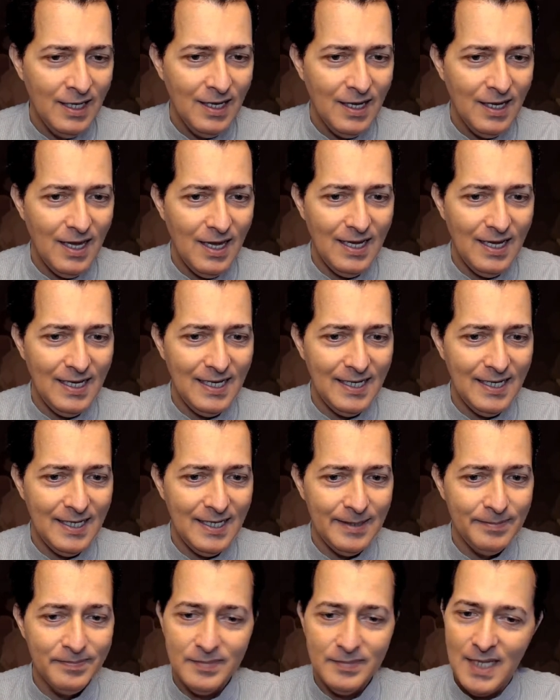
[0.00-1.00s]

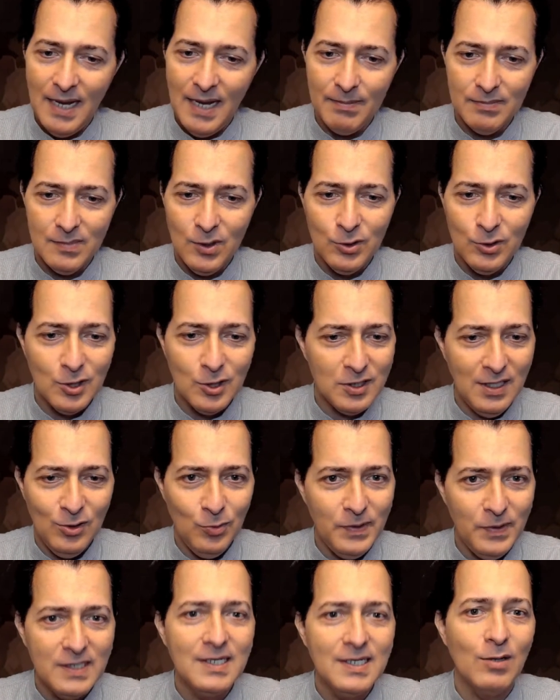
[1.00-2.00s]
You just need
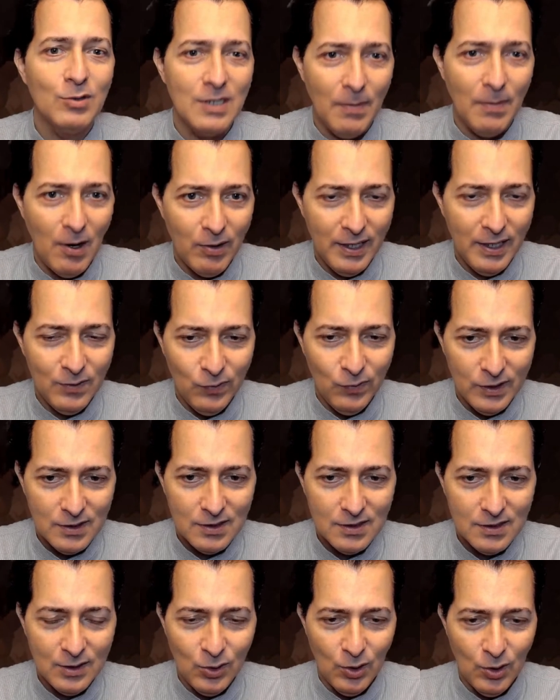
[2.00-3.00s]
to be serious about it,
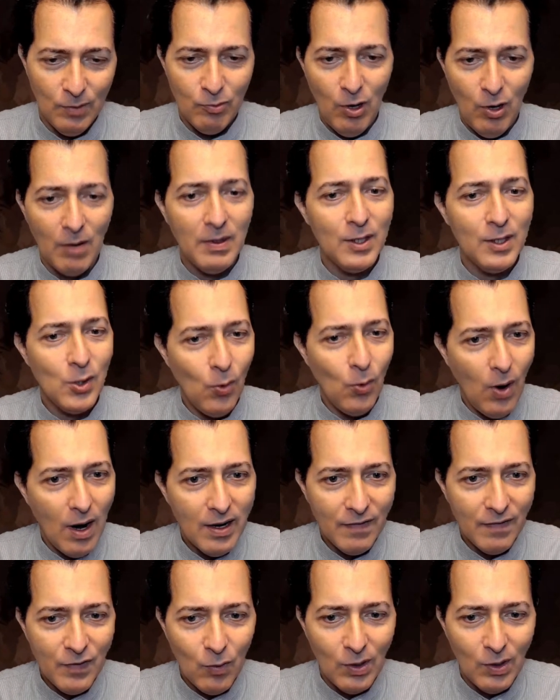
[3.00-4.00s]
which probably you
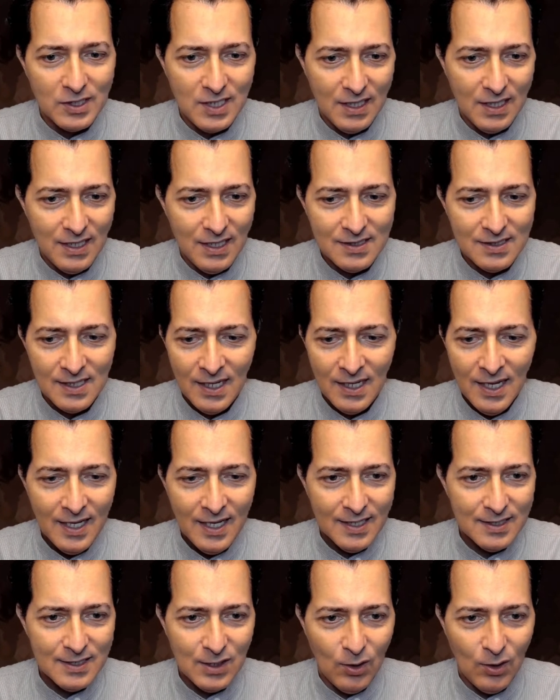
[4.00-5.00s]
are if you're watching this.
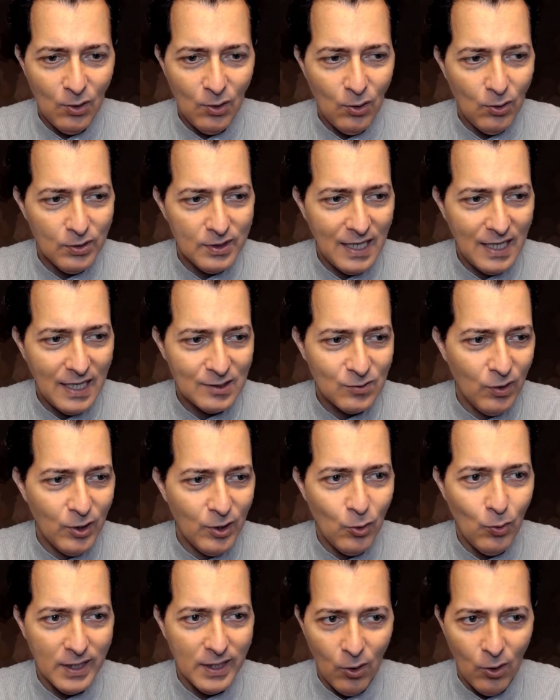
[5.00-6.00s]
So that's where
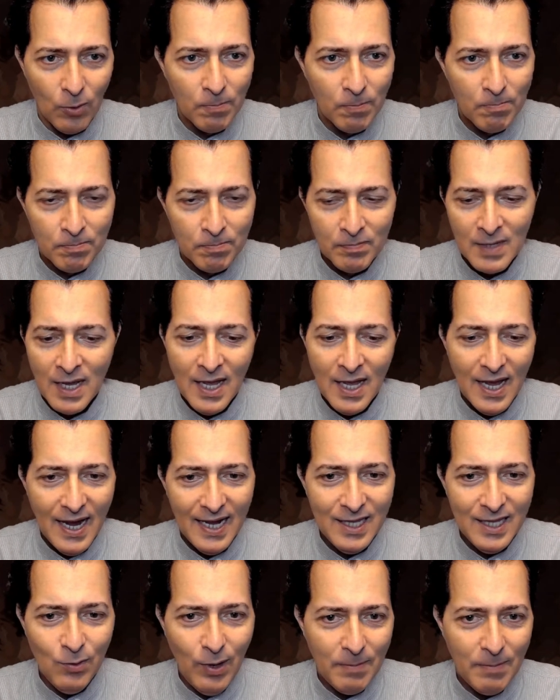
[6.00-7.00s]
you want to go.
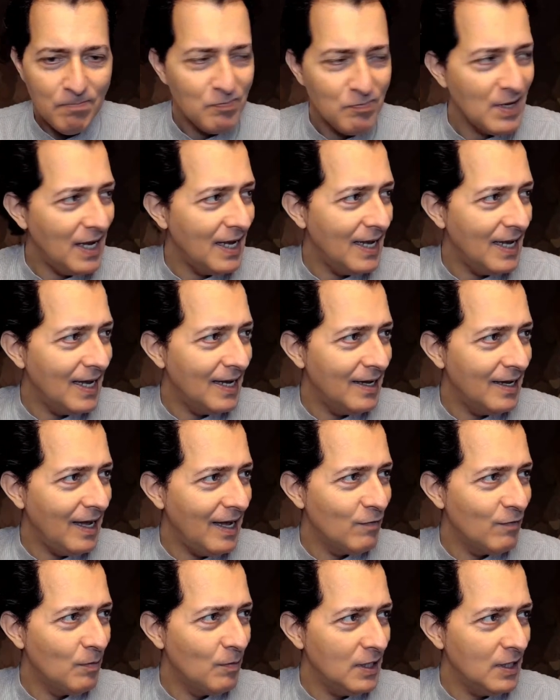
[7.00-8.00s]
Anyway,
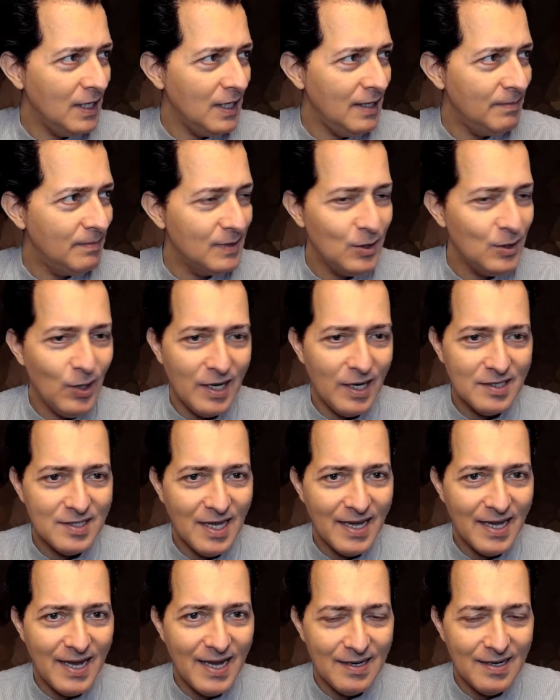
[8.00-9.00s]
everybody, you guys
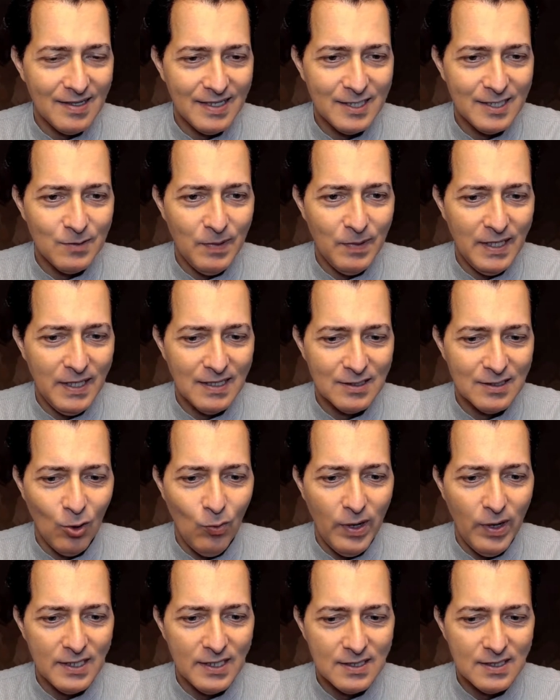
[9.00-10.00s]
take care. It's been, as
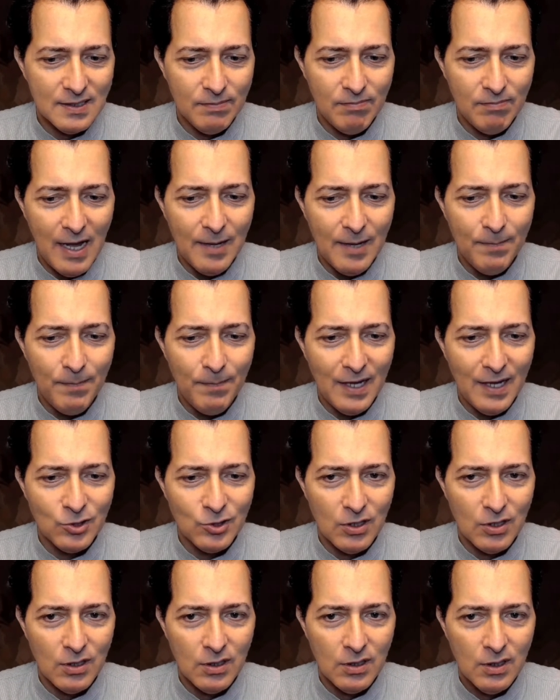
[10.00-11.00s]
always, my
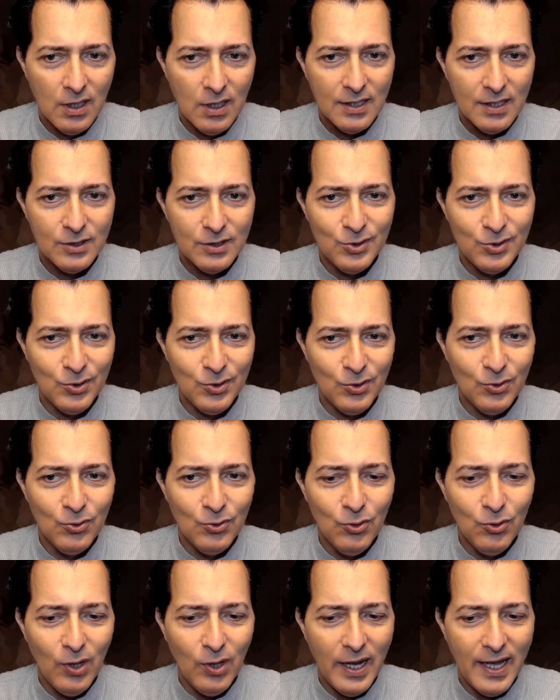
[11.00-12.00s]
pleasure
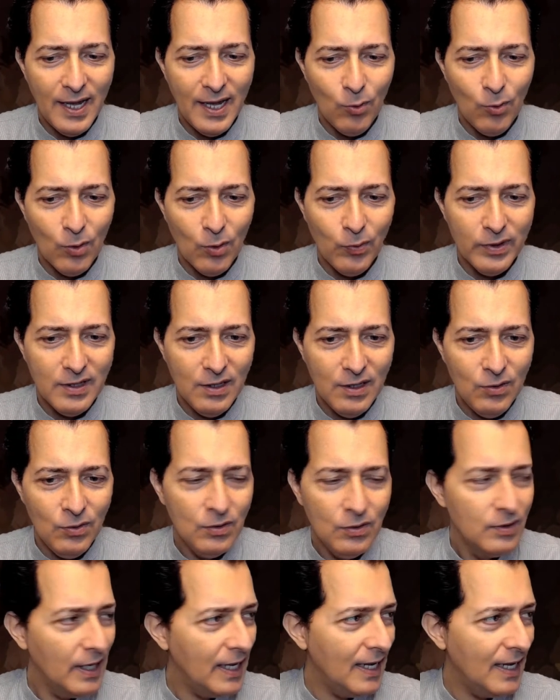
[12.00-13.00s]
to work with
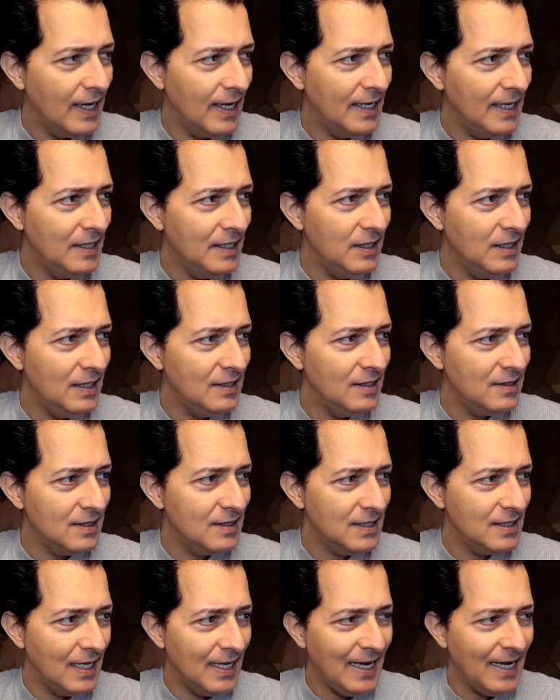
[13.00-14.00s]
you in
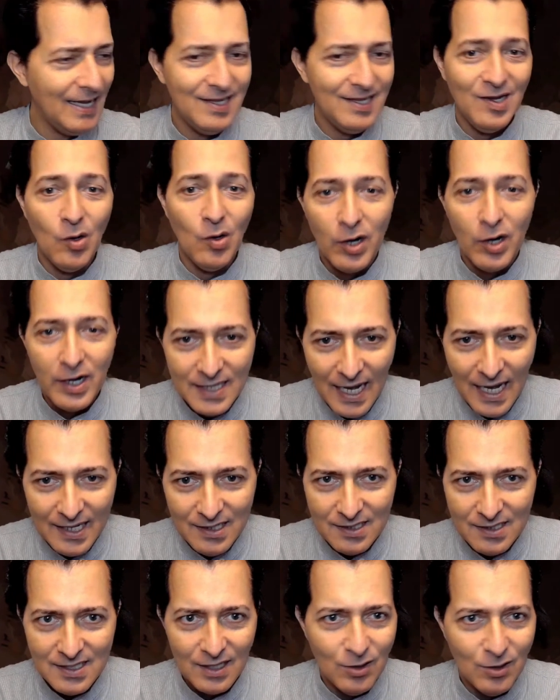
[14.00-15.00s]
this getting
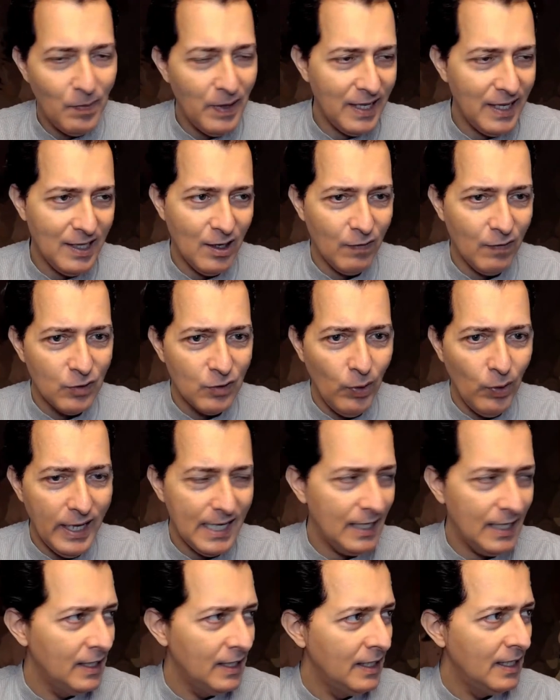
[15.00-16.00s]
organized at the beginning of the
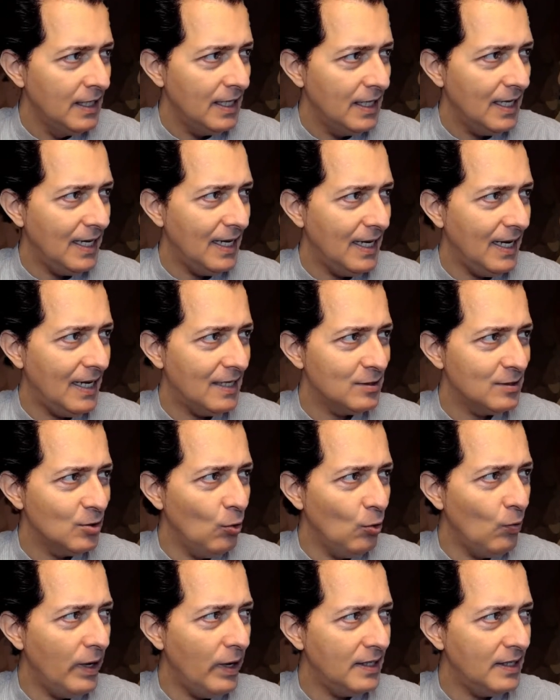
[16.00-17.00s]
week. As
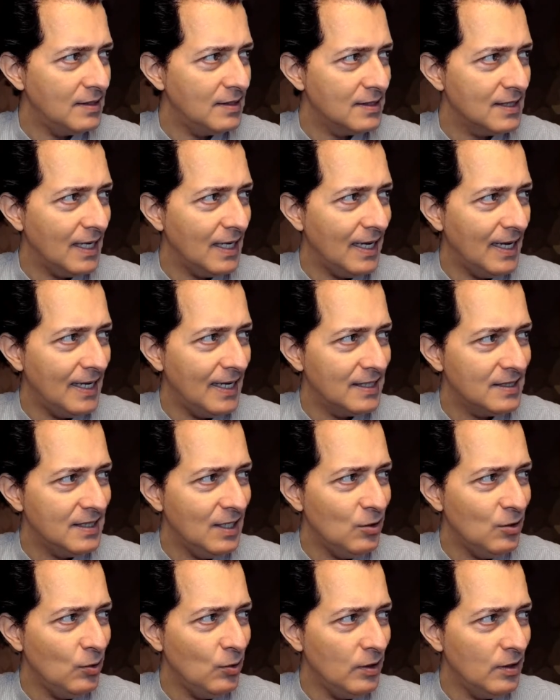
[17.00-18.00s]
always,
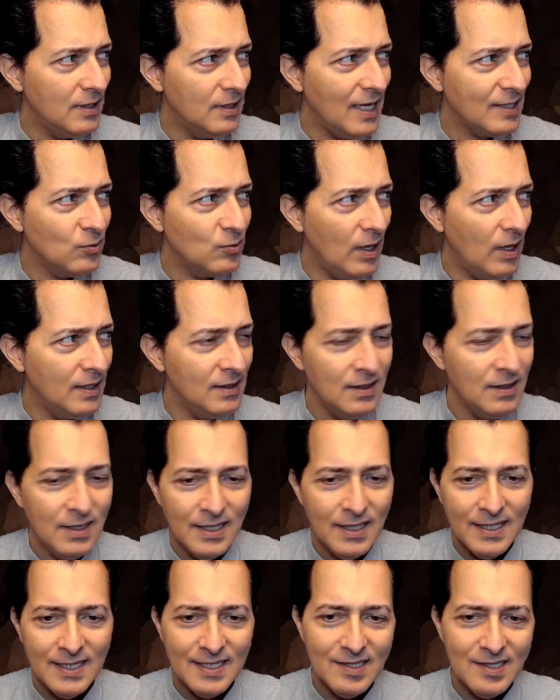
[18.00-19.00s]
see you in the next one.
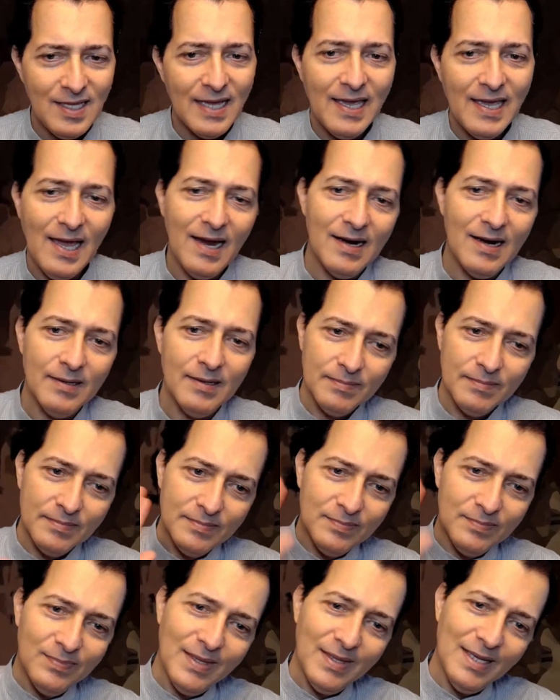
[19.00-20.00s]
Take care.
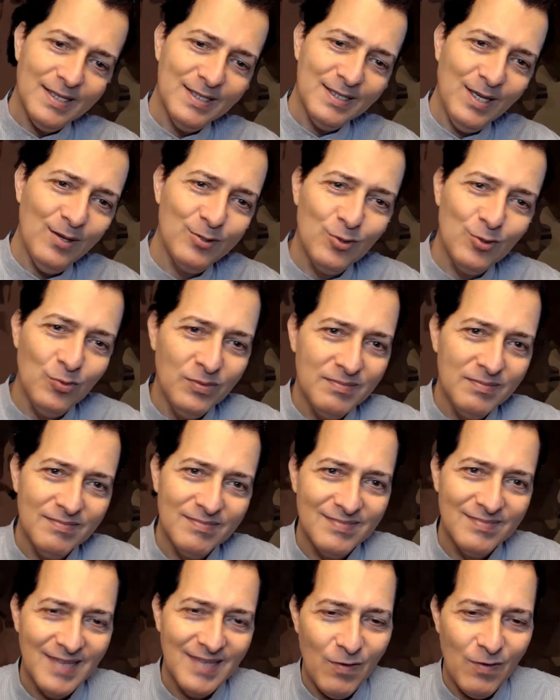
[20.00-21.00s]
See you soon,
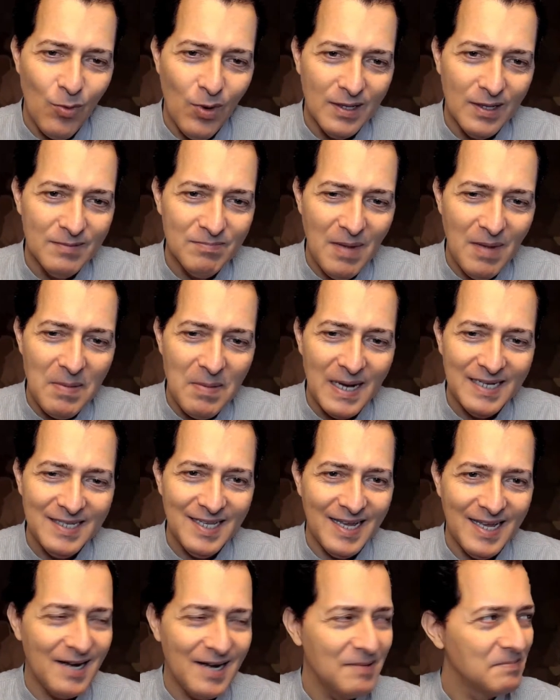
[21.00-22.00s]
everyone. Bye bye.
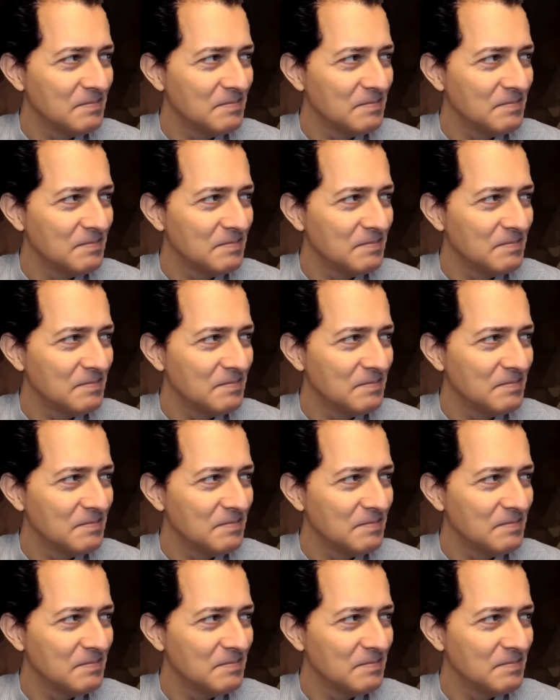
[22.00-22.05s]
Take care.